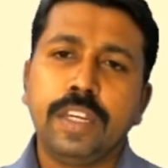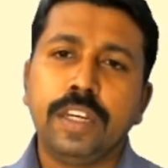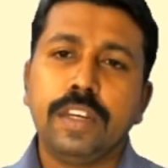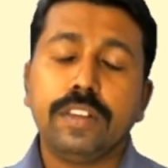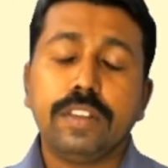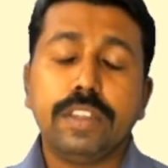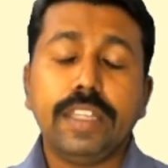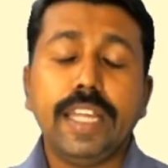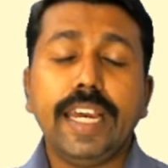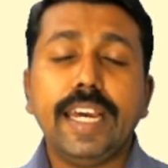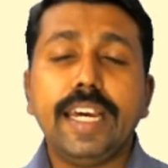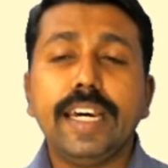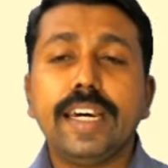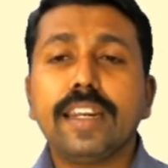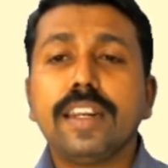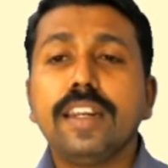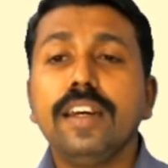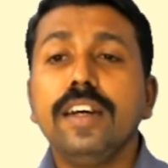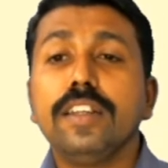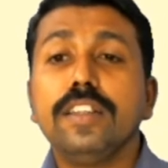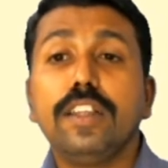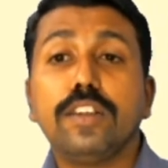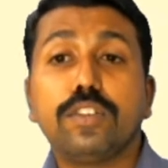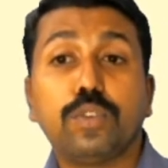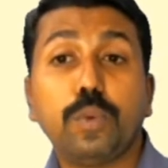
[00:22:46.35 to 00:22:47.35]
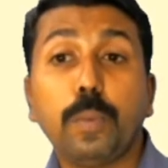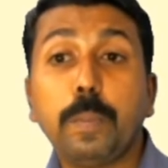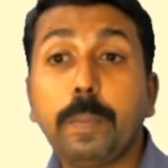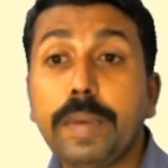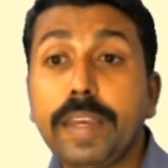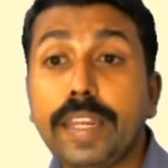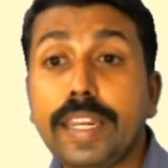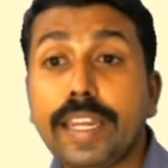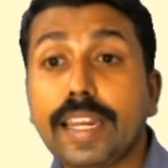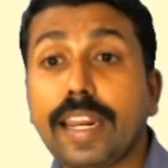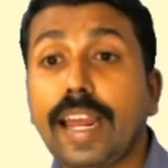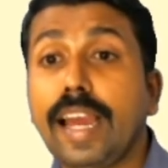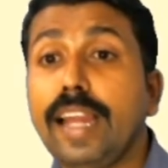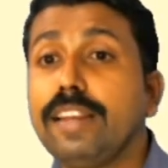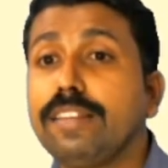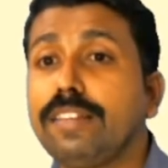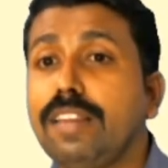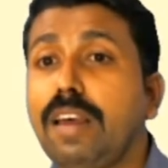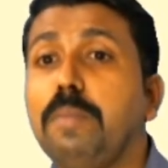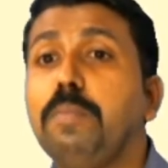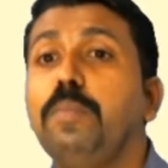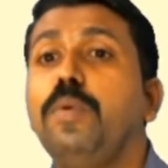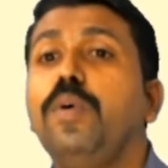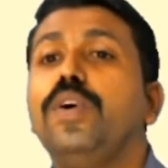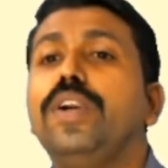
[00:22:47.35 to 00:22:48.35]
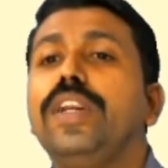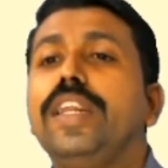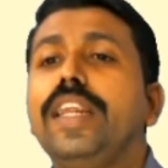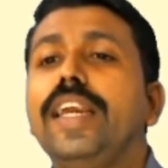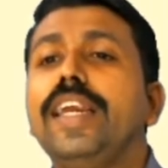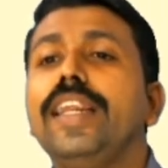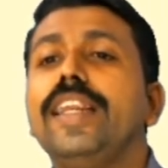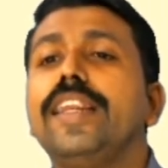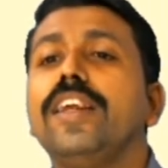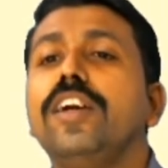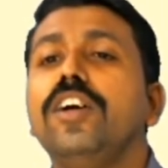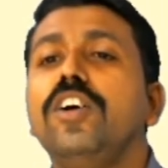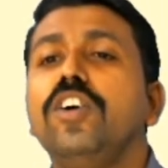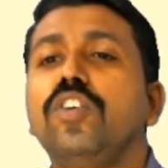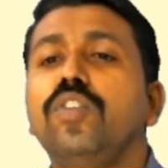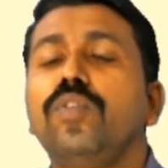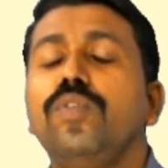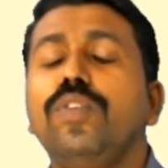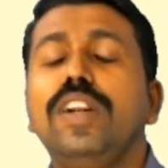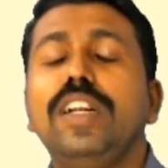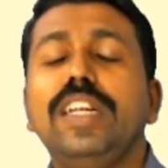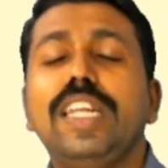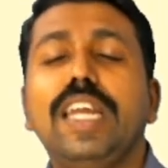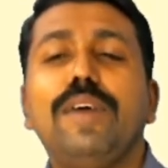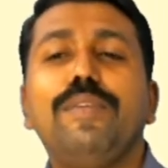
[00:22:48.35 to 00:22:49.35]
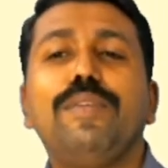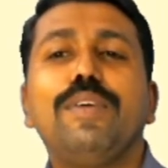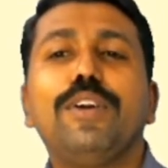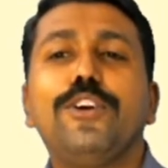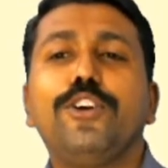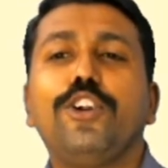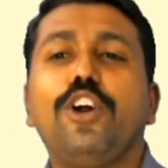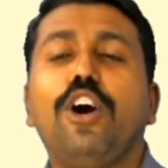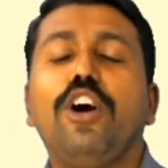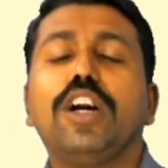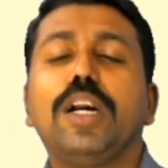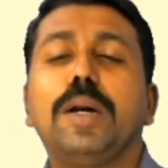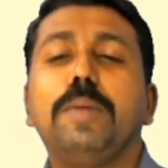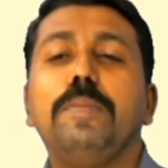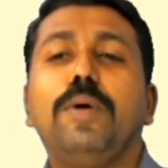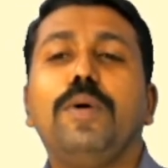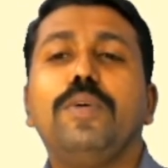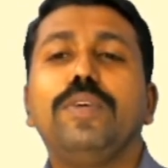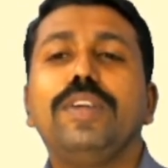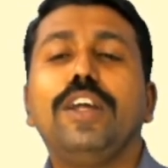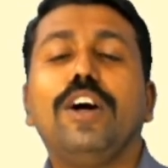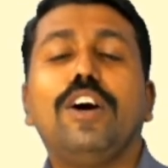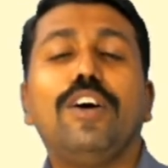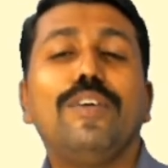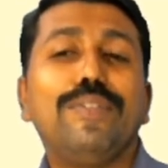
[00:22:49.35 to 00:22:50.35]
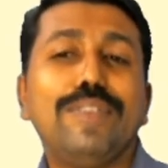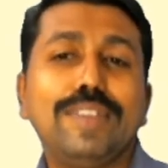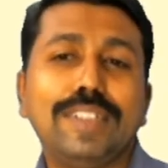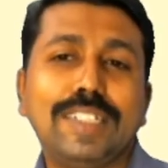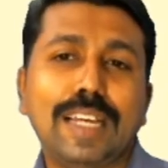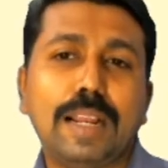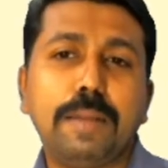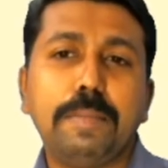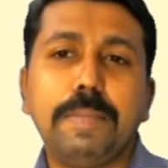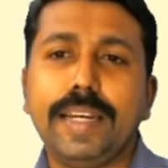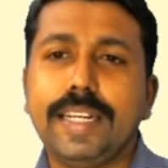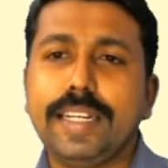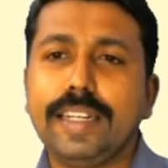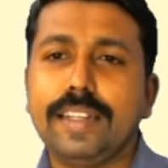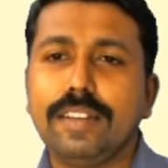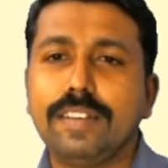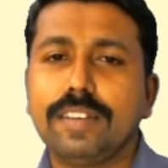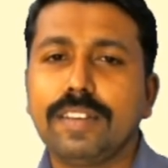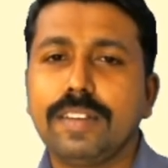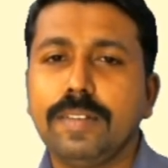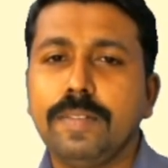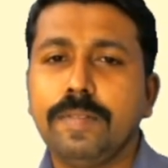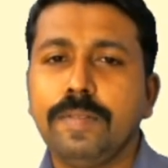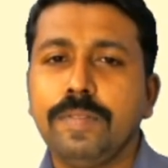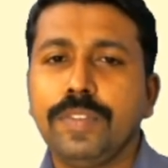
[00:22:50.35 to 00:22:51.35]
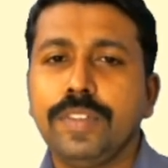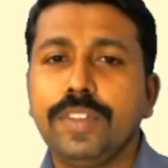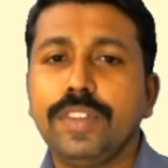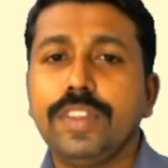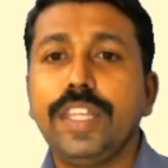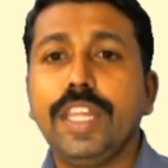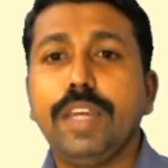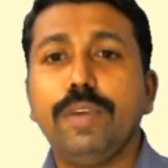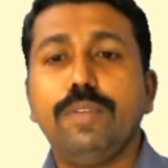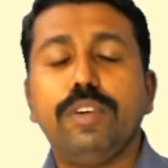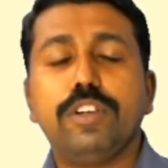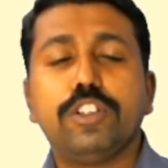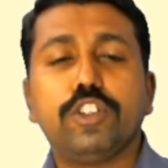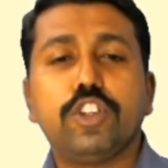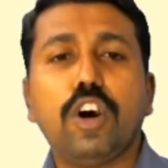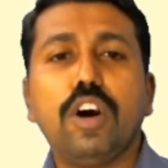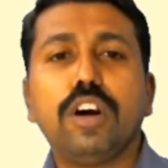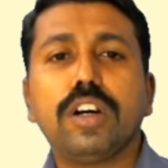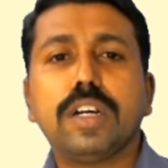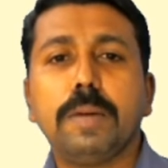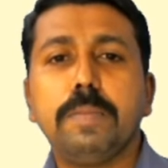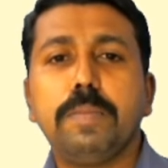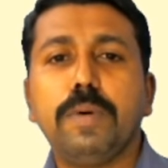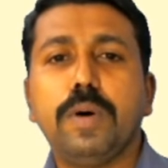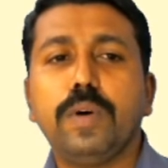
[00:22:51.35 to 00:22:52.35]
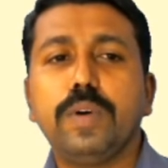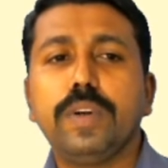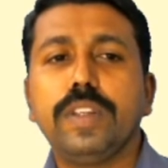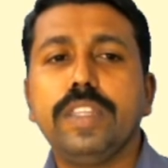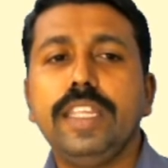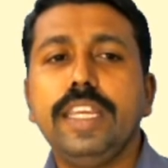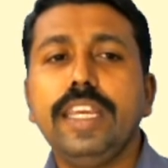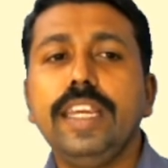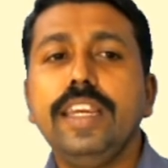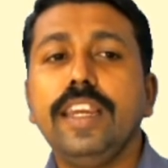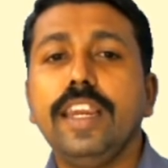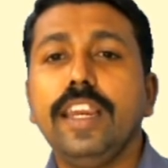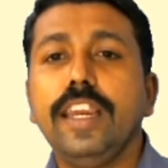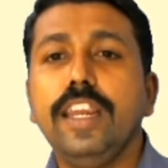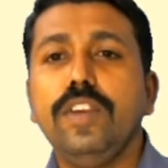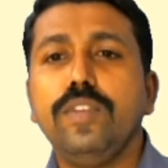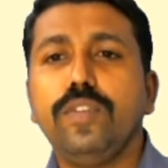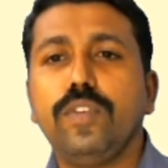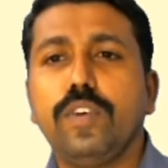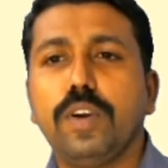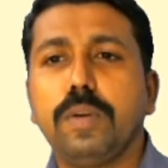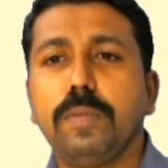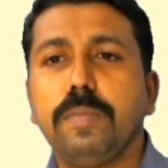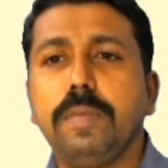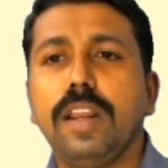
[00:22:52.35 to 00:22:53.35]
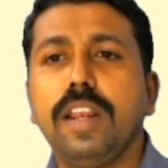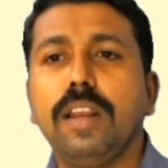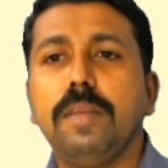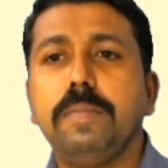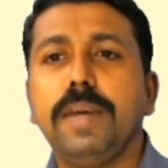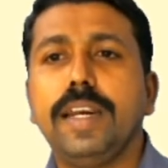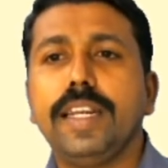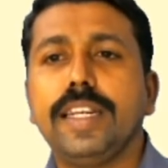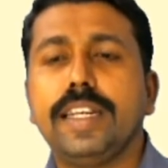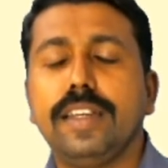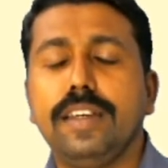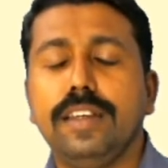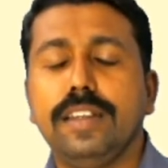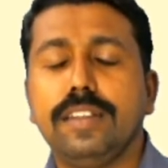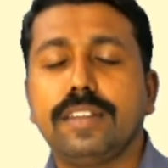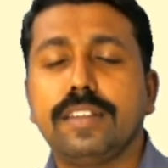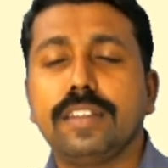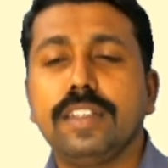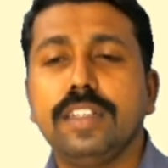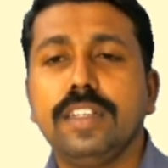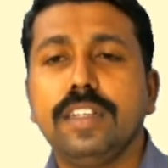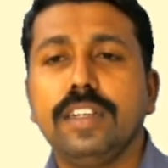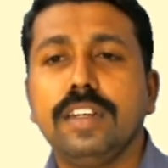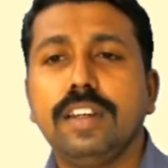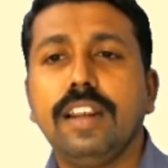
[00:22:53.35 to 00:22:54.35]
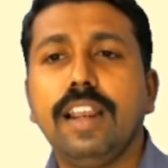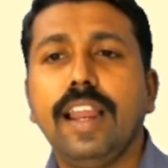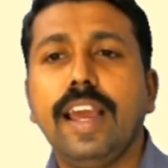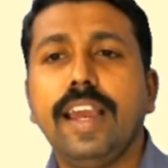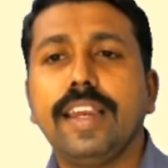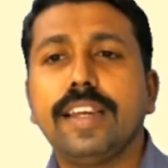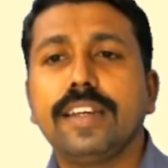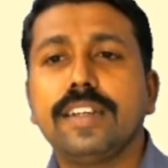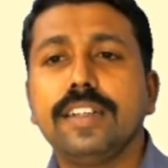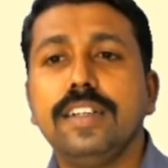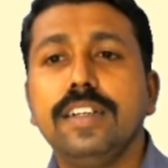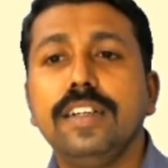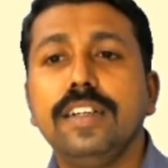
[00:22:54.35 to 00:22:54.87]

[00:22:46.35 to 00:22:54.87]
There, the superior and subordinate will never talk about the official matters. They will talk about the informal matters like